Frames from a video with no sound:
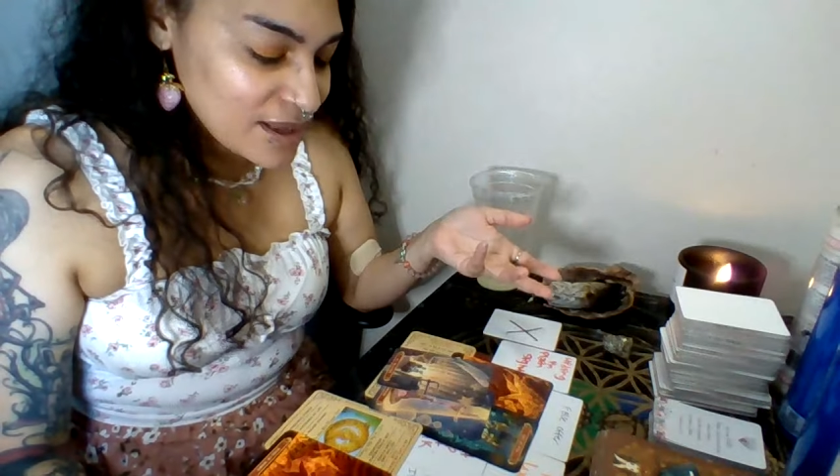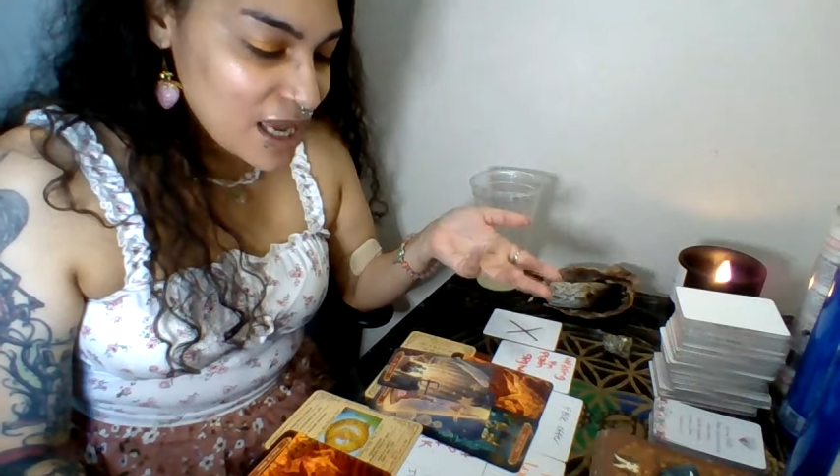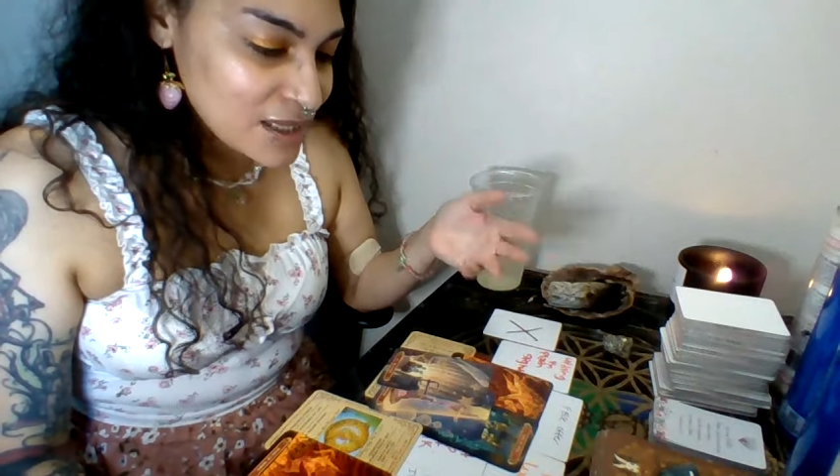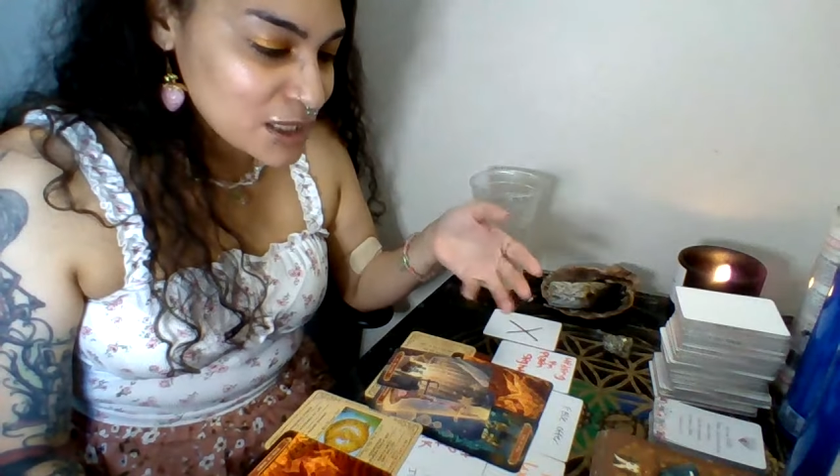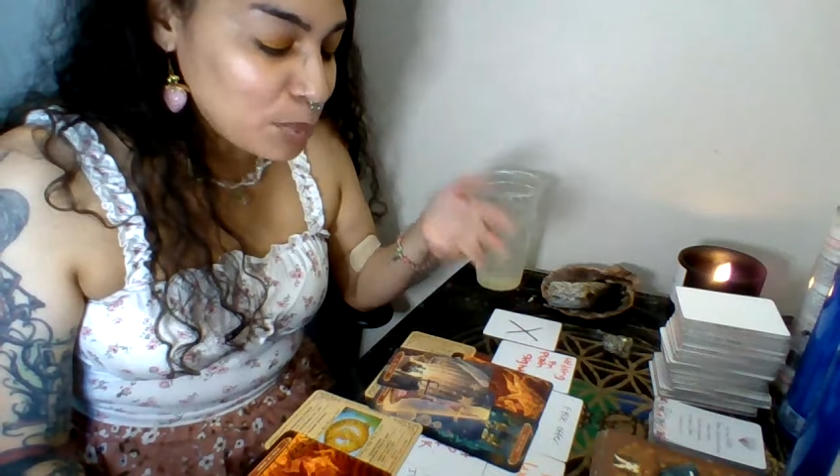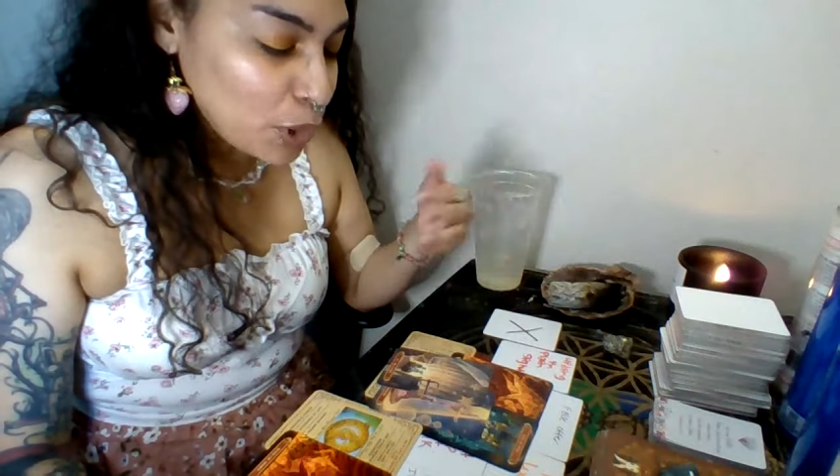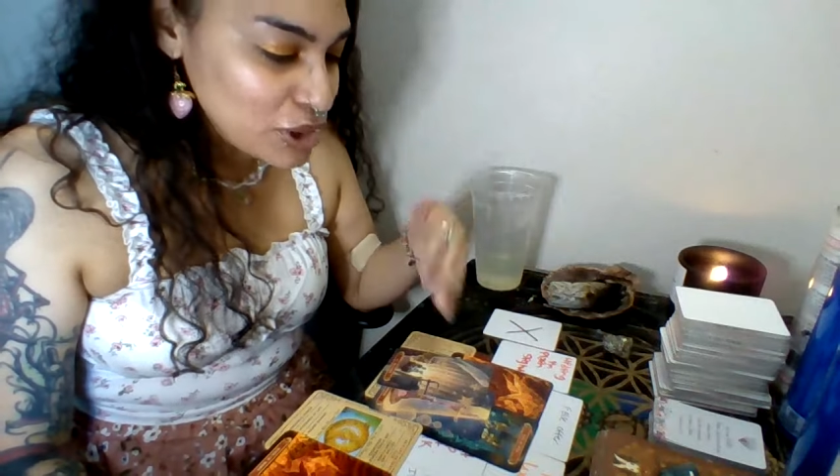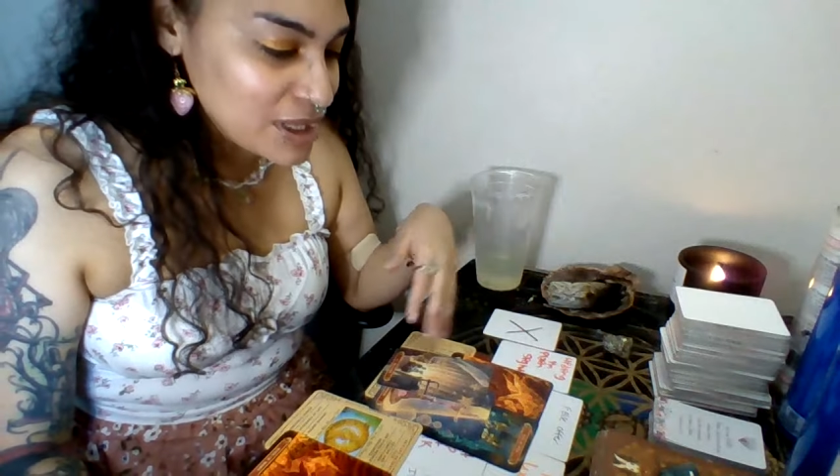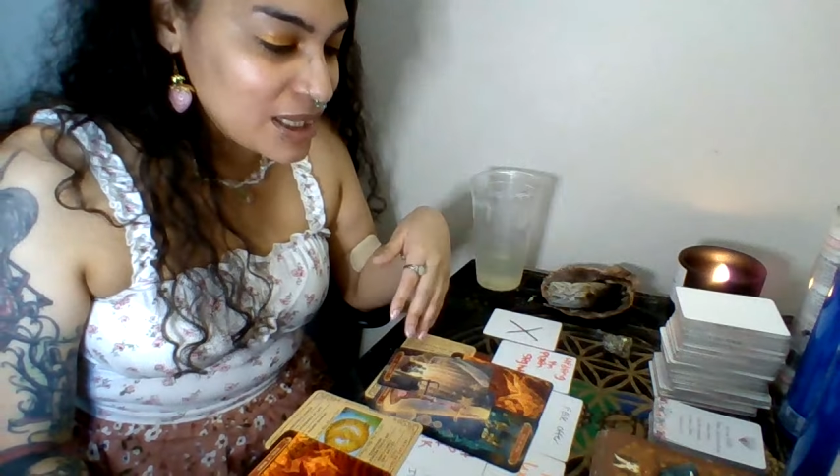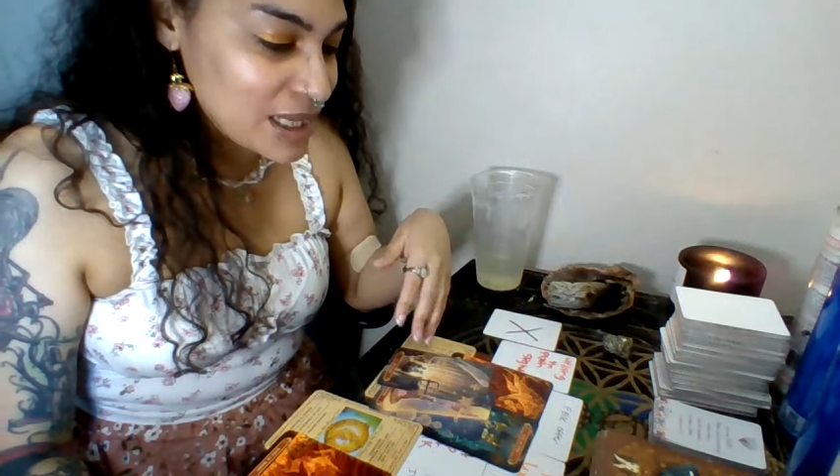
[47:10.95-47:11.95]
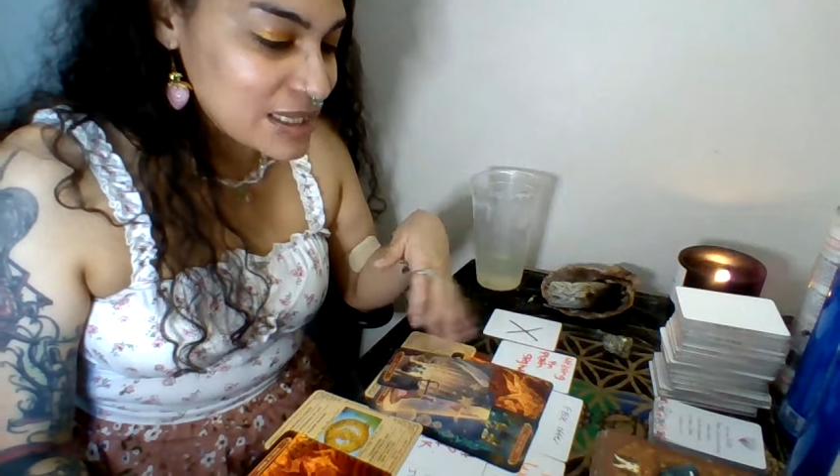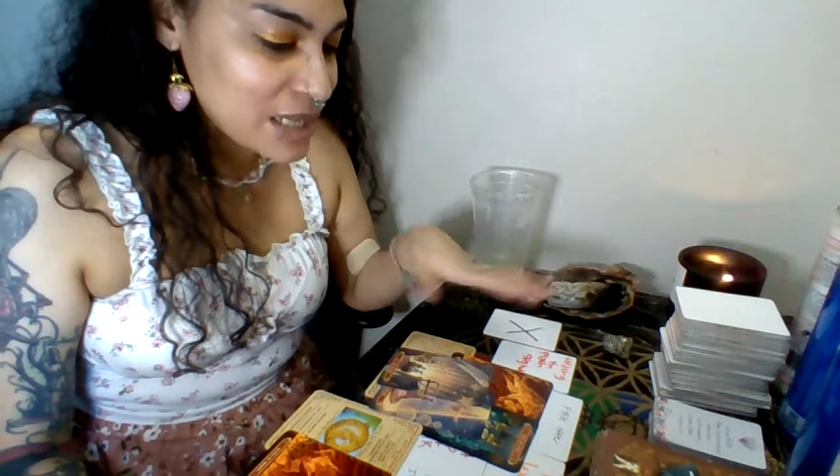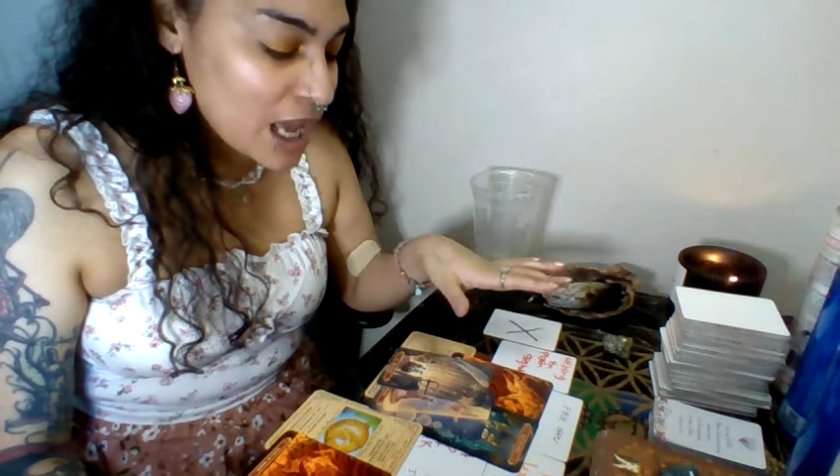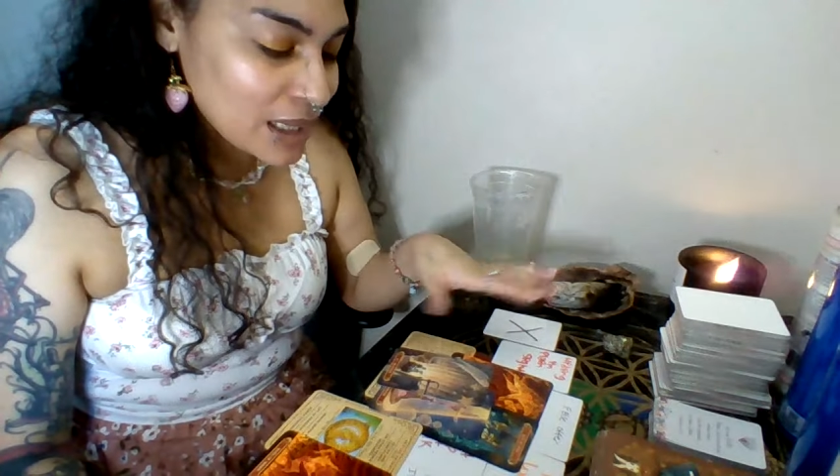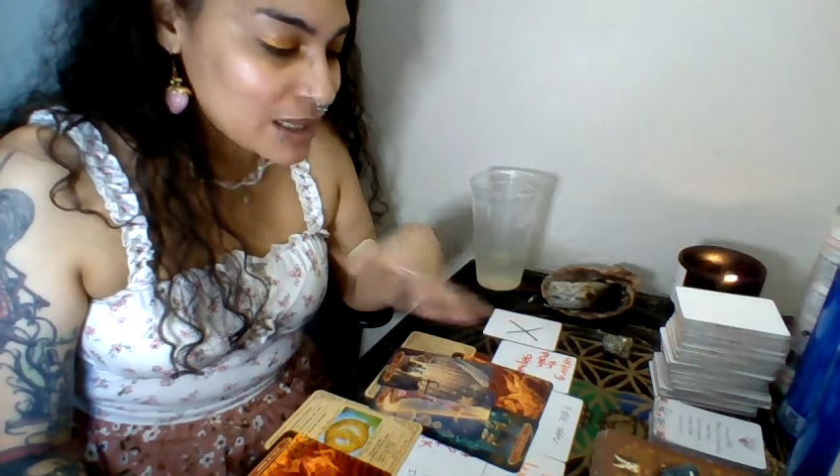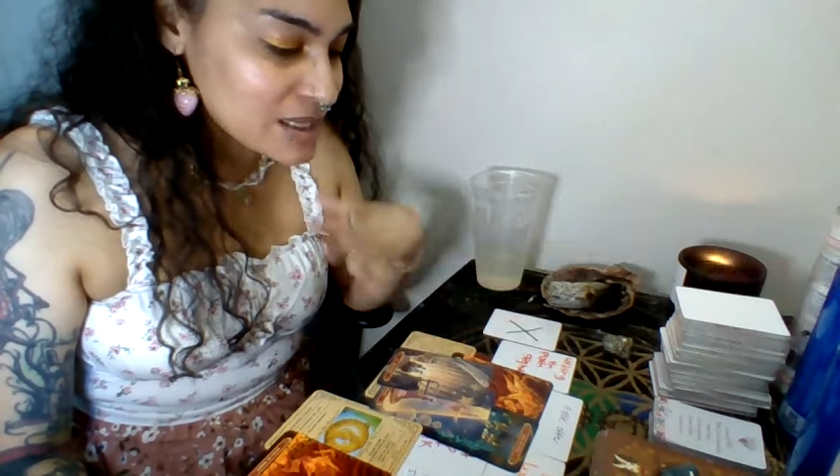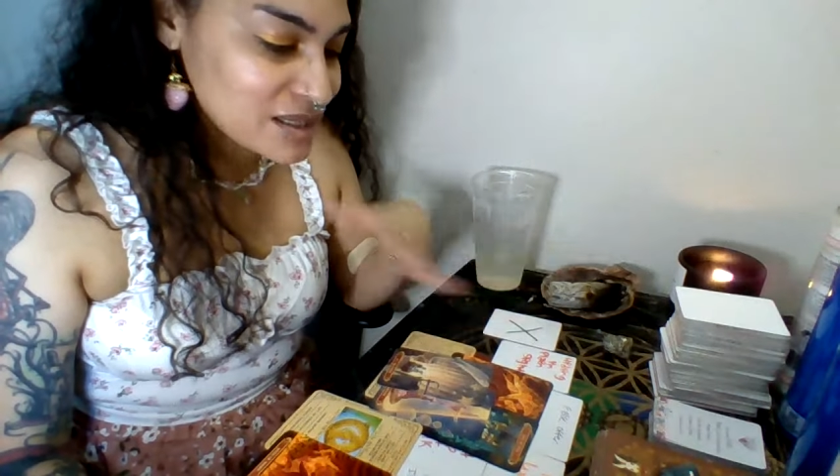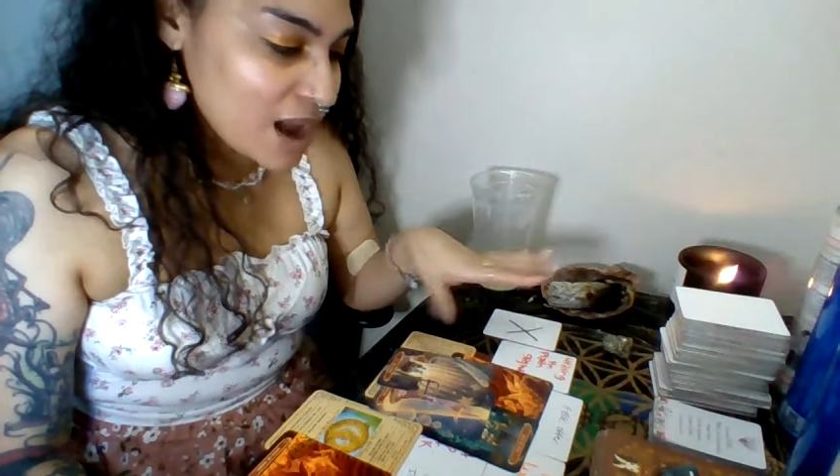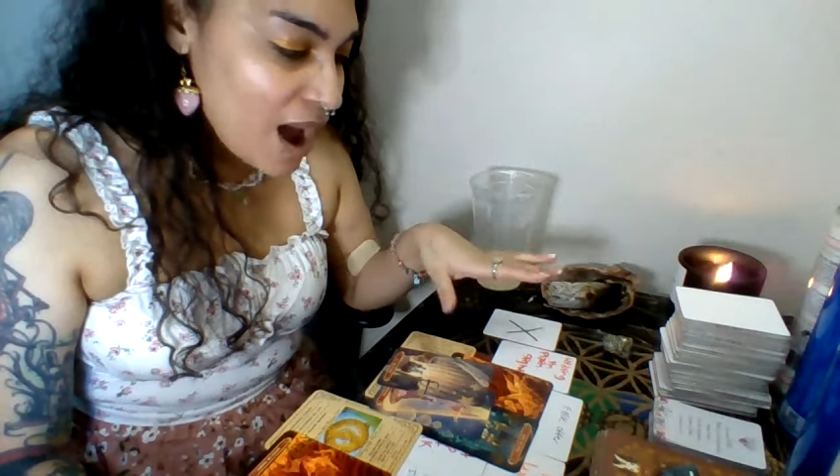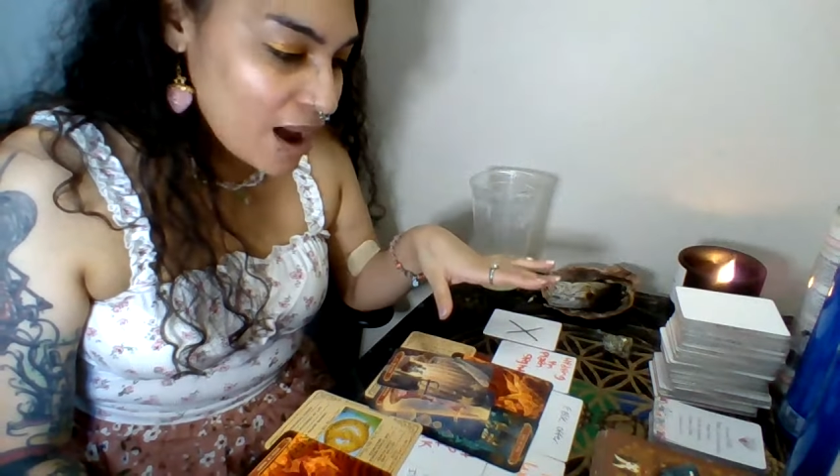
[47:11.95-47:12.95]
And this person is not going to
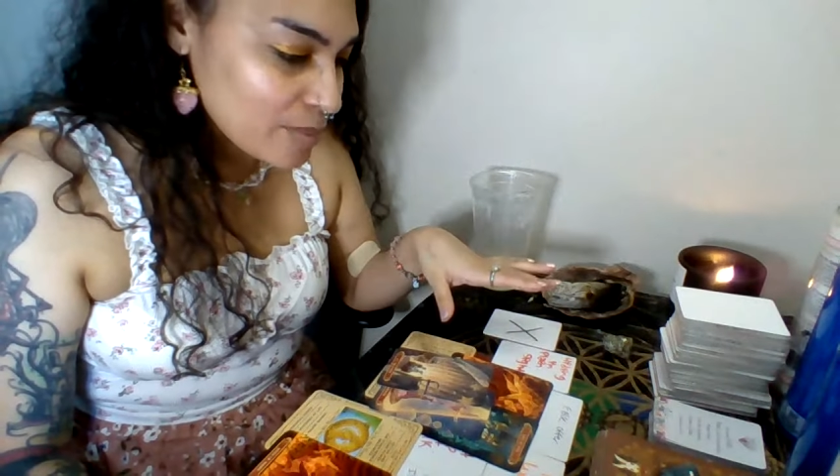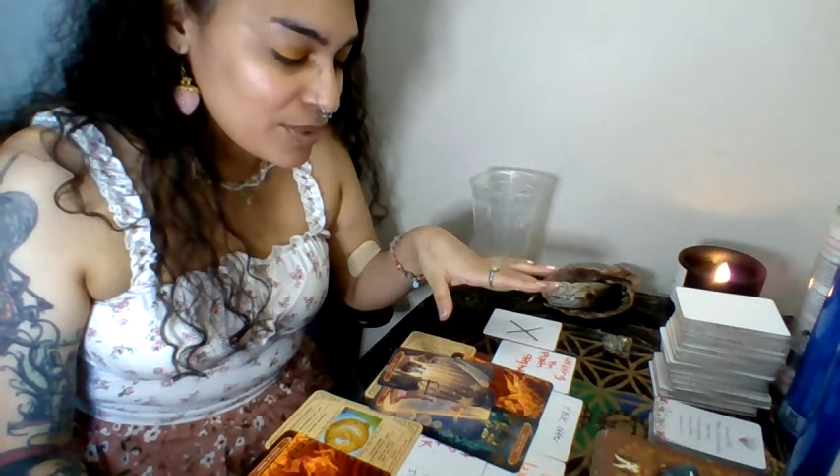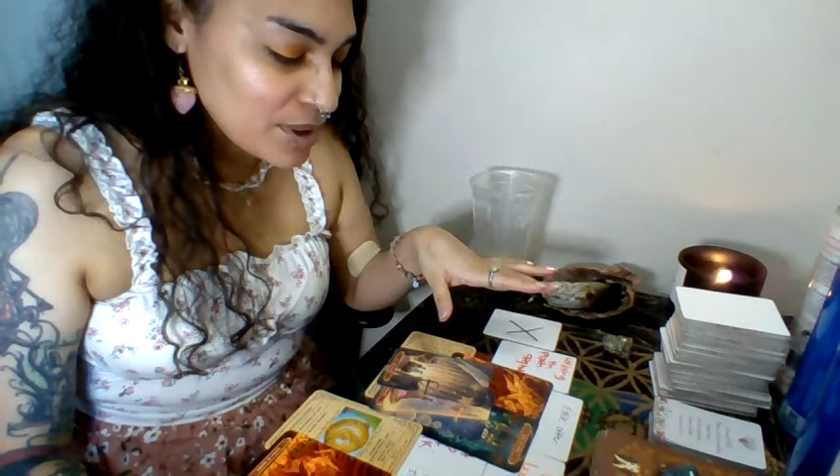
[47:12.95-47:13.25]
stop.